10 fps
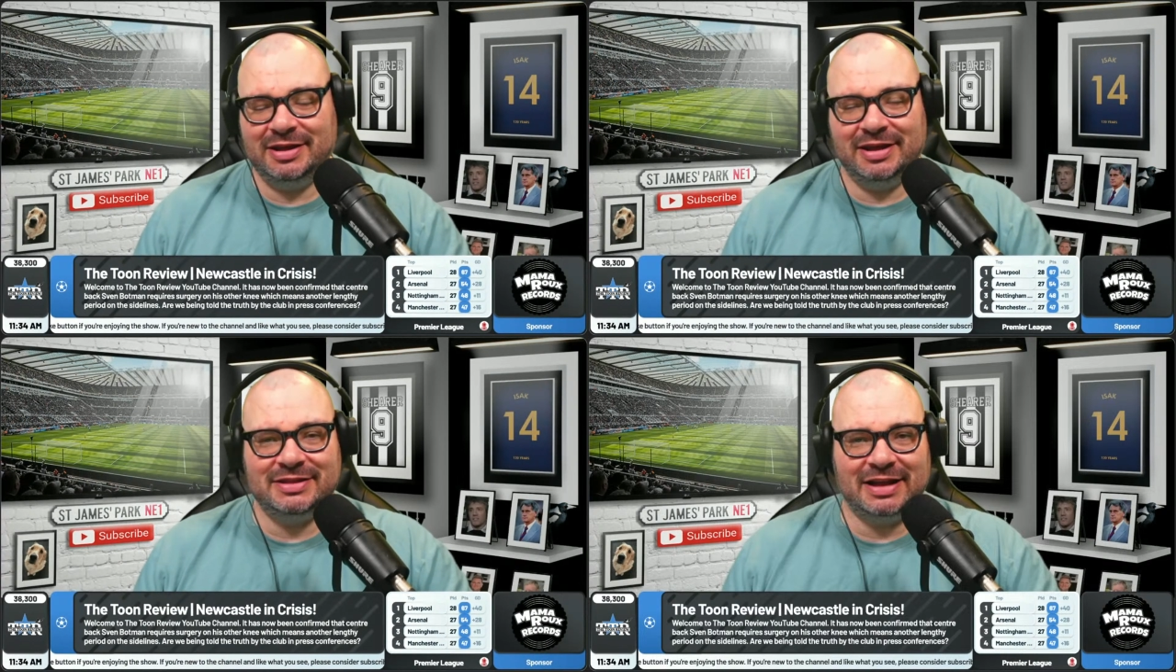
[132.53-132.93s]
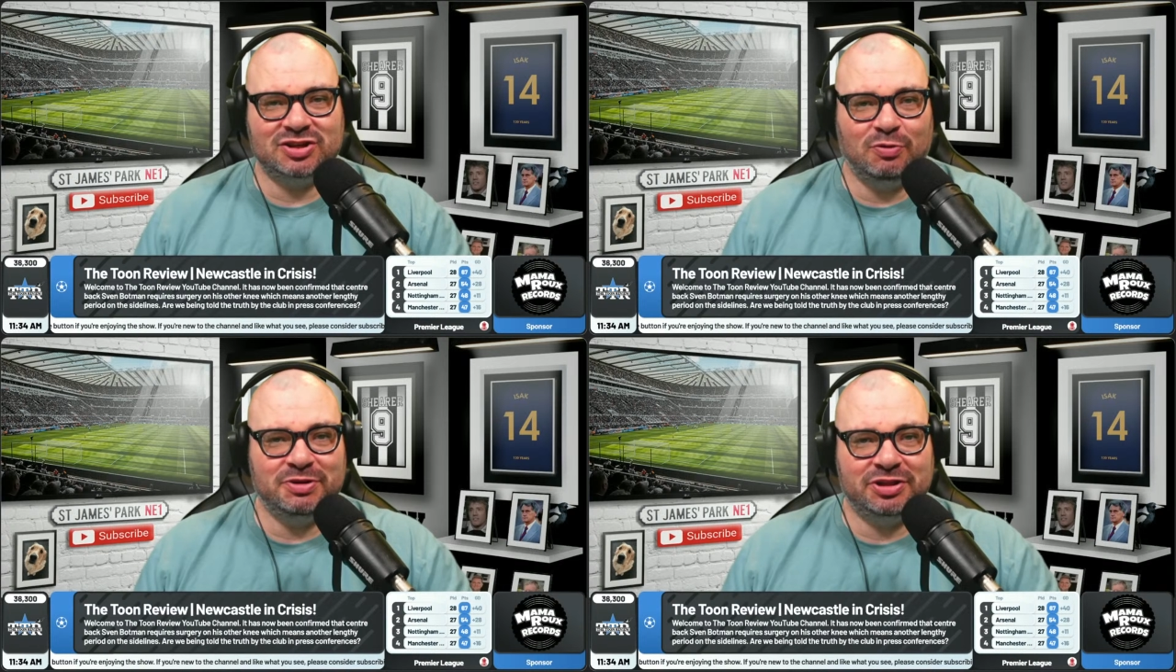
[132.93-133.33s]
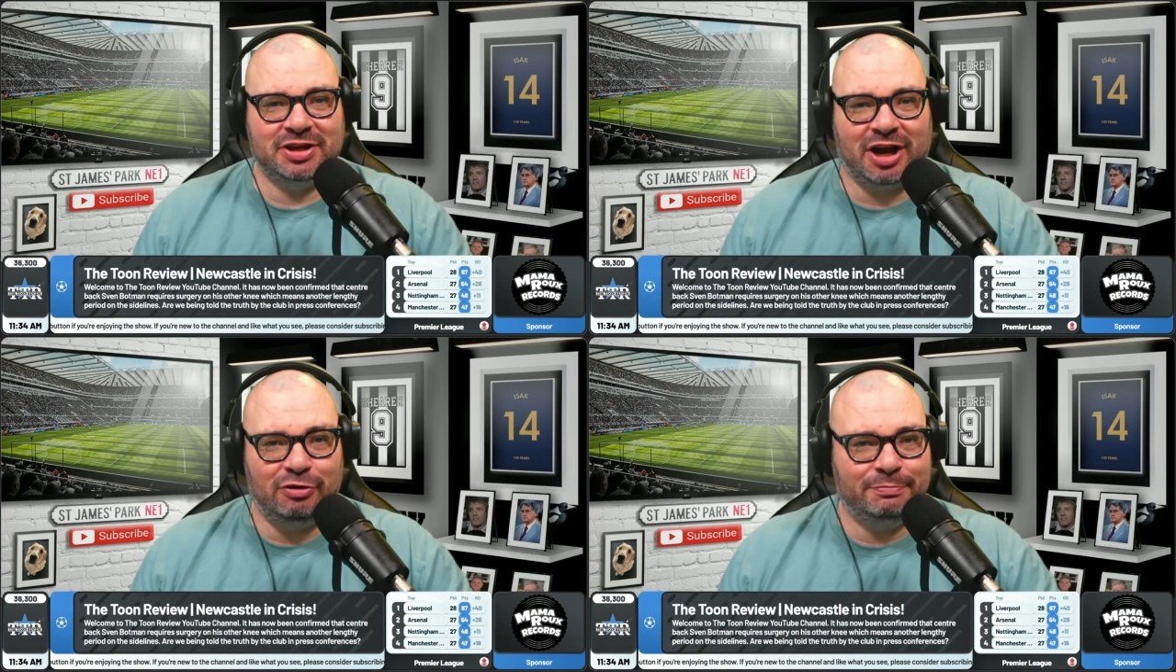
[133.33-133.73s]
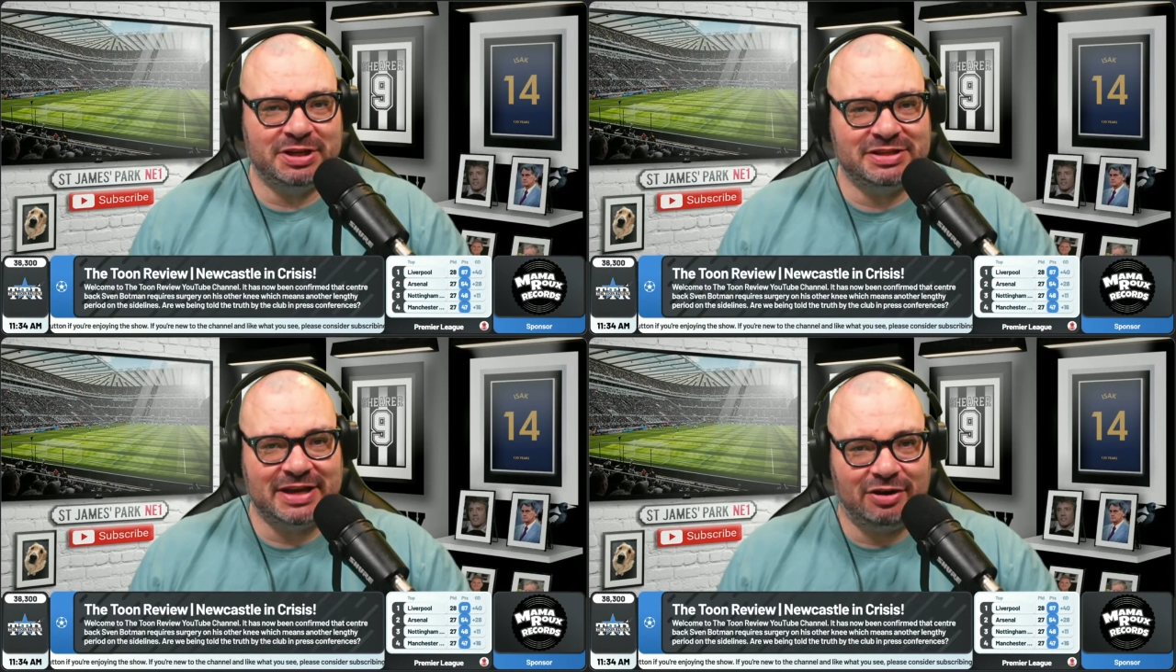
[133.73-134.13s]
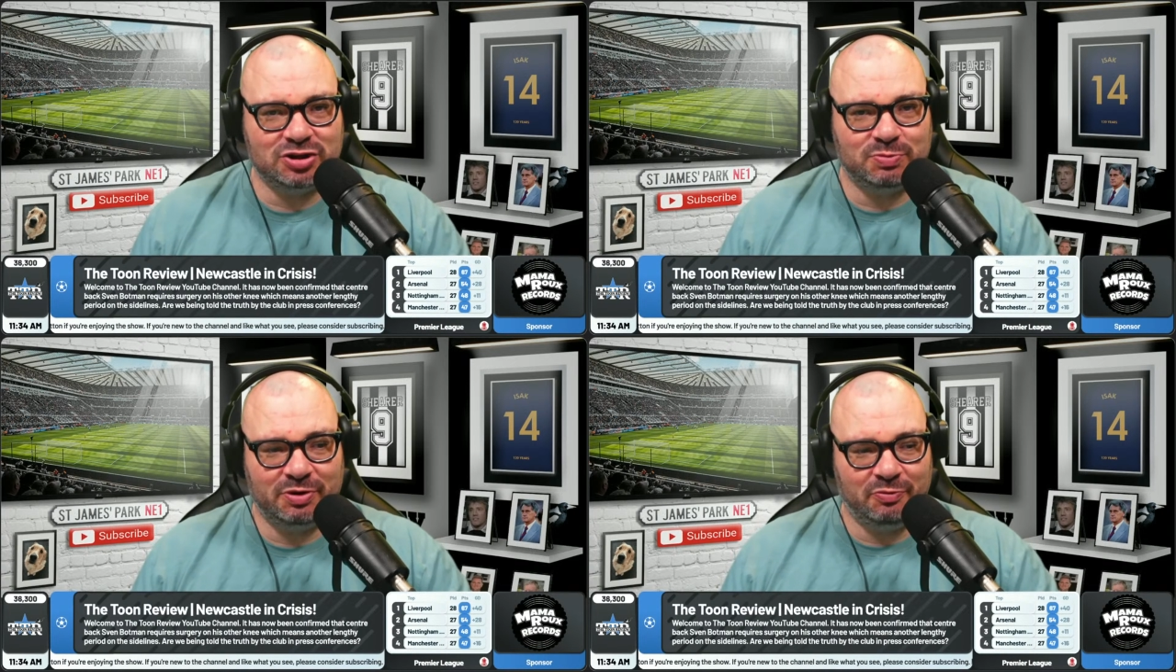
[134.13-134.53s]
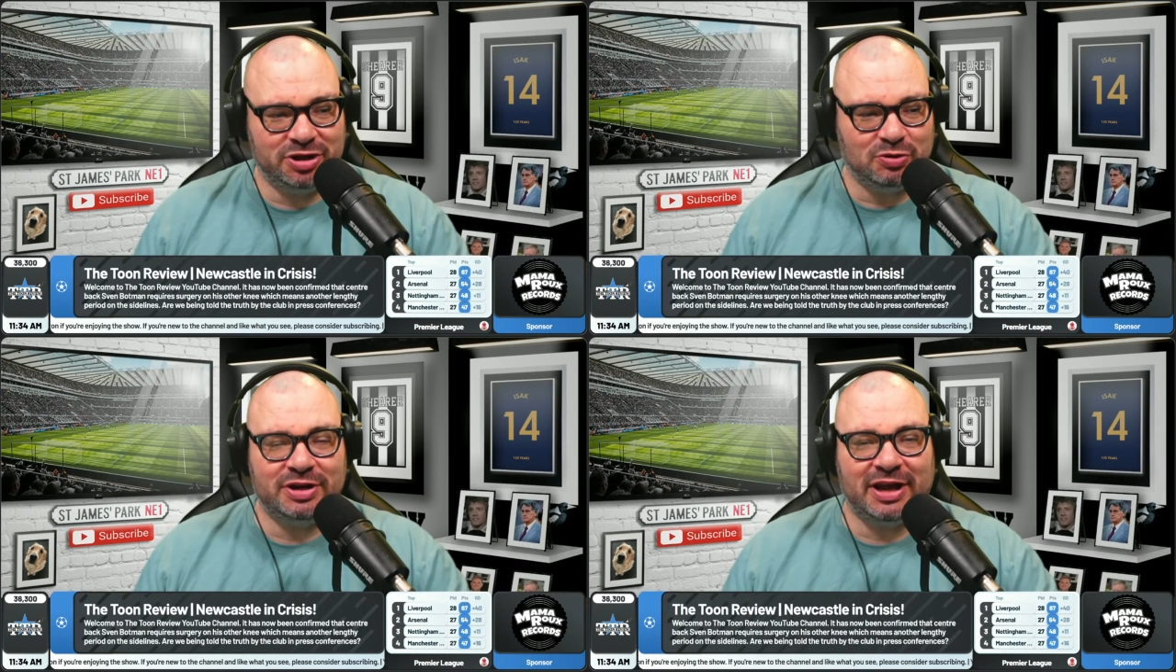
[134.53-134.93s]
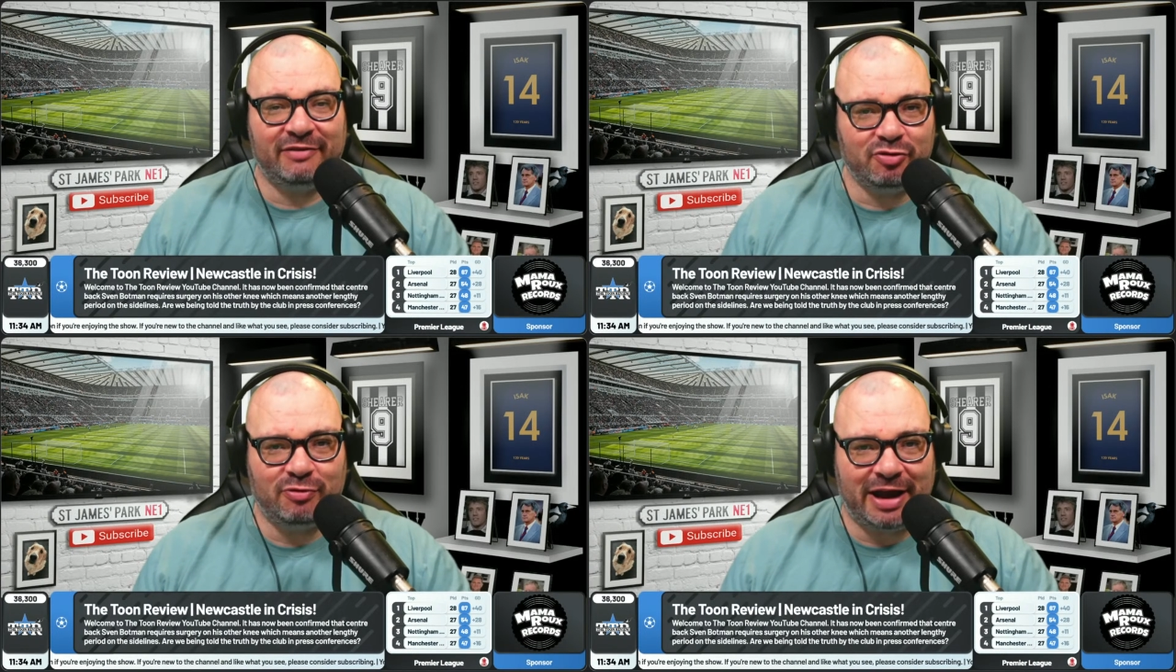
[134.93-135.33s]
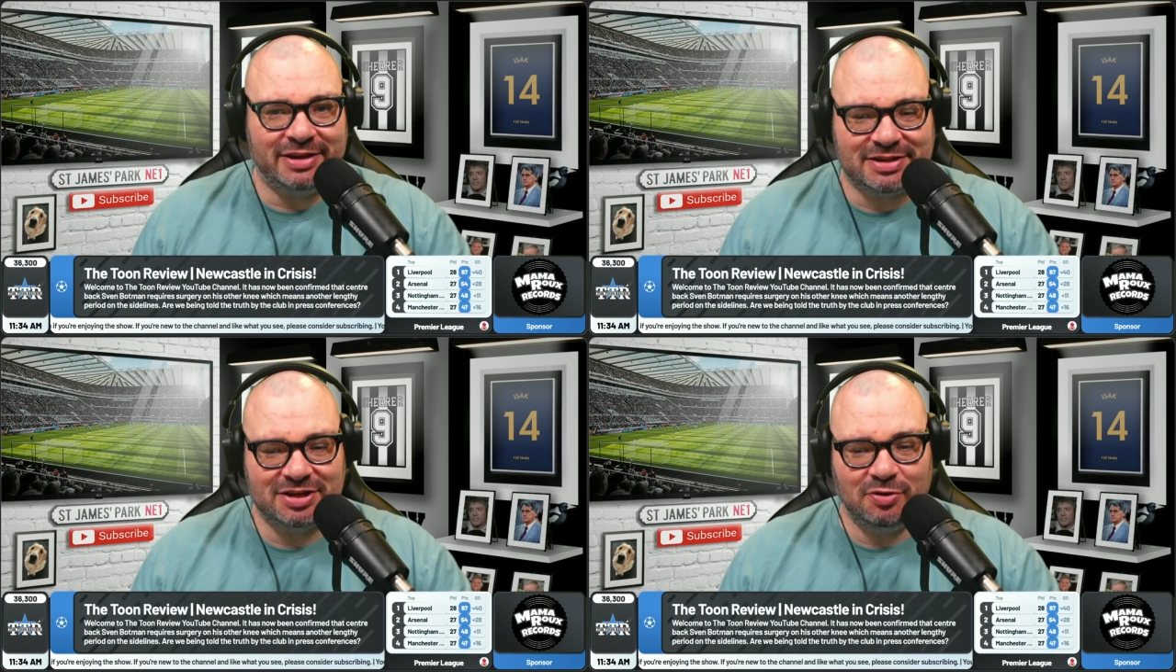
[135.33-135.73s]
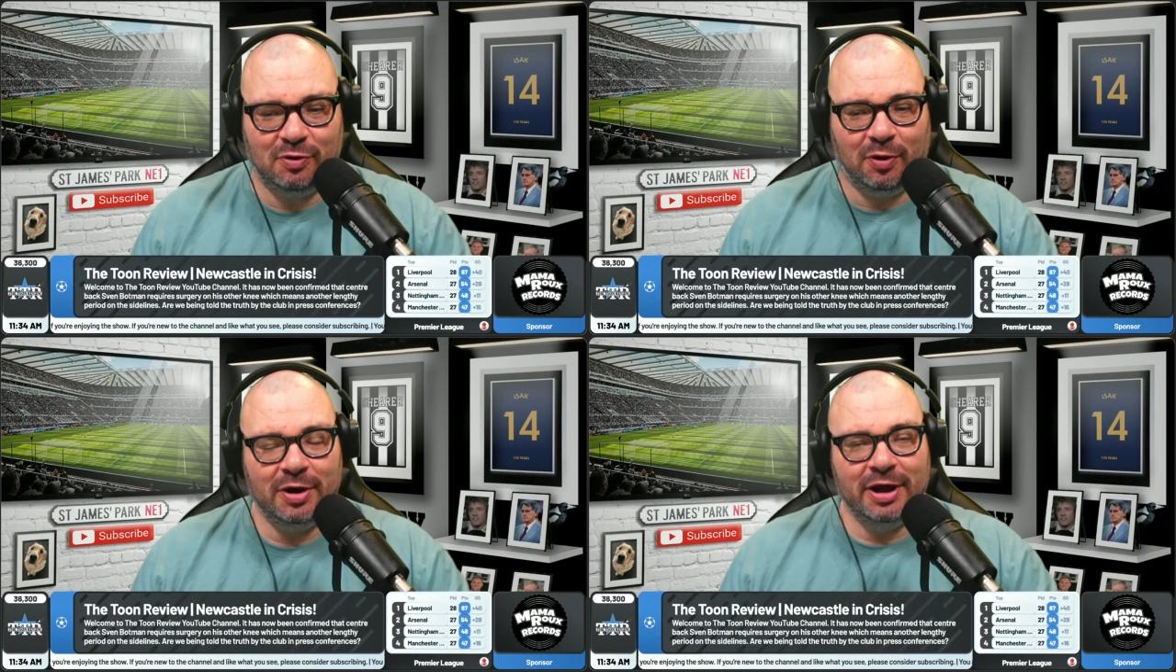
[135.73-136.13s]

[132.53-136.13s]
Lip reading: that's up to the club to tell us. We don't have a right to know,